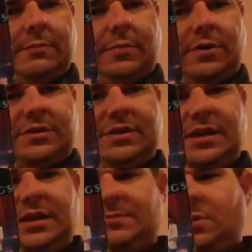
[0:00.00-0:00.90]
Booker
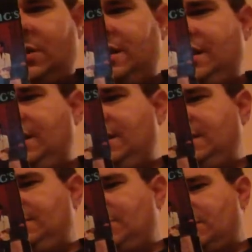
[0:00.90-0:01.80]
T's,
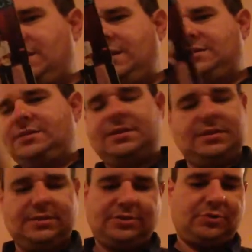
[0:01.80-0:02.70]
Marquis, Marquis.
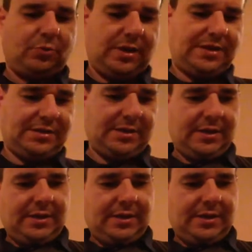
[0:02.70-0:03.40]
Sweet.